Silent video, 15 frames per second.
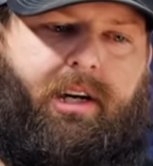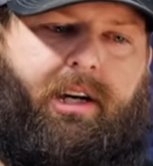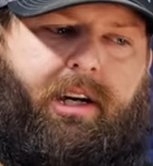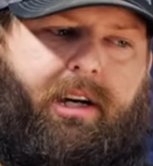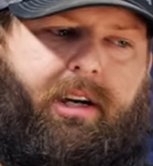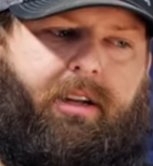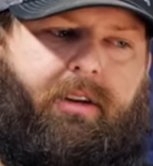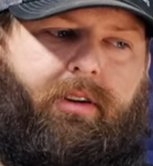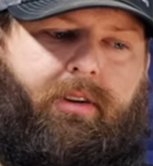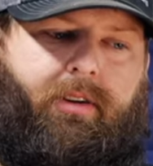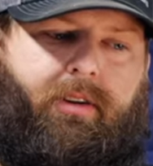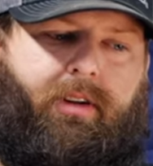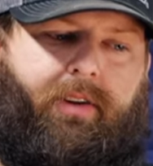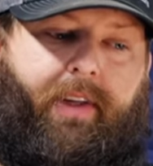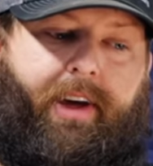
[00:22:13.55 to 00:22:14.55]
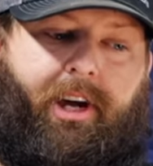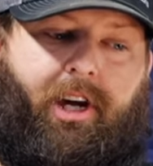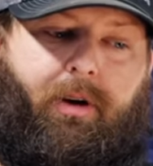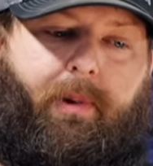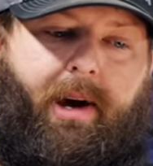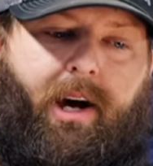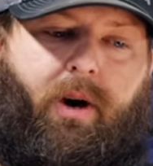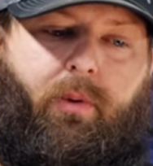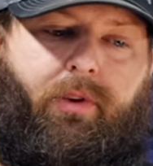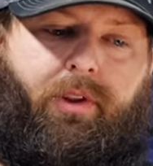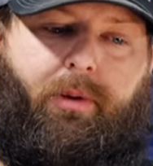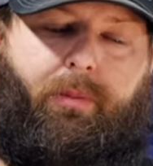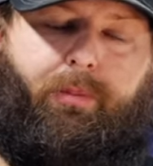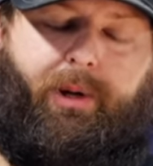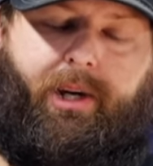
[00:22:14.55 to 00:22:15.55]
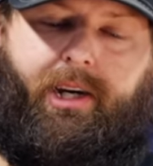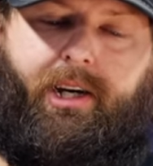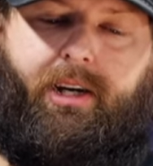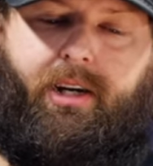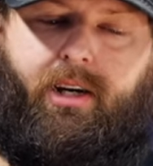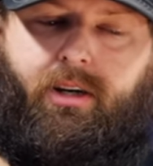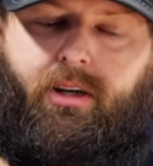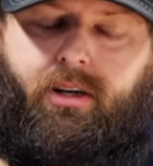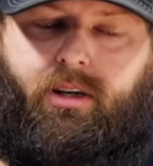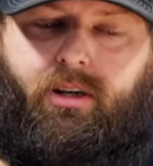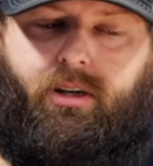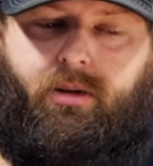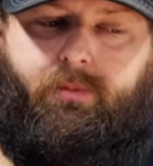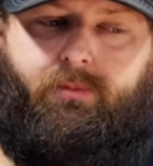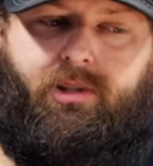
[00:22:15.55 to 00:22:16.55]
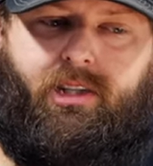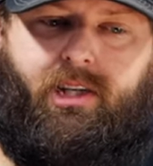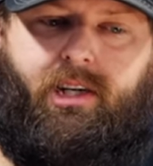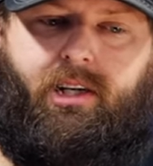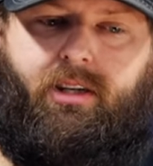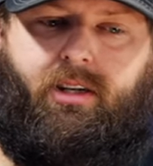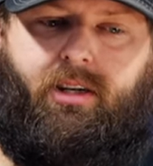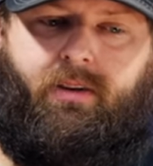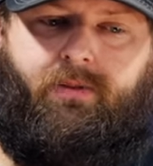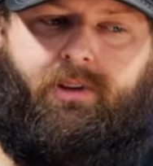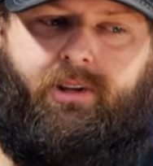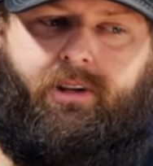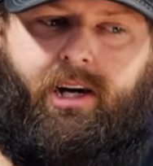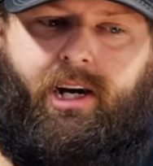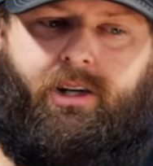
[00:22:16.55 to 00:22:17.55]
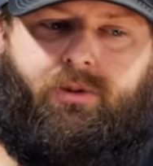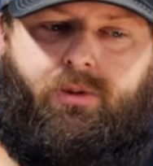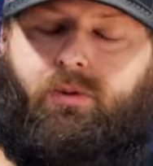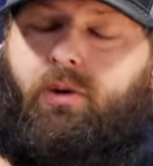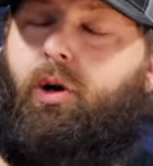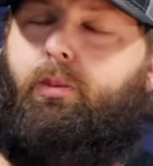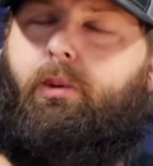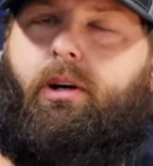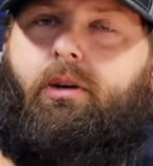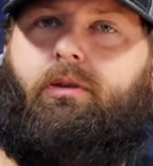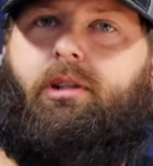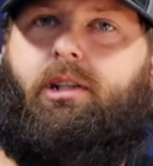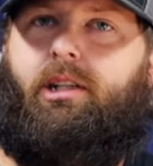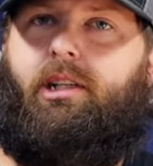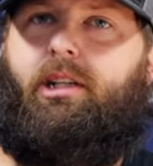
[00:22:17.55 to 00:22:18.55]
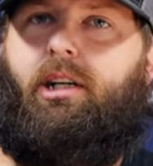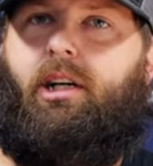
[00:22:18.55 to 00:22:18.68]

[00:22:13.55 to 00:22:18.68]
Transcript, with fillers: and then they come out with a big um, set of the actual cobalt set.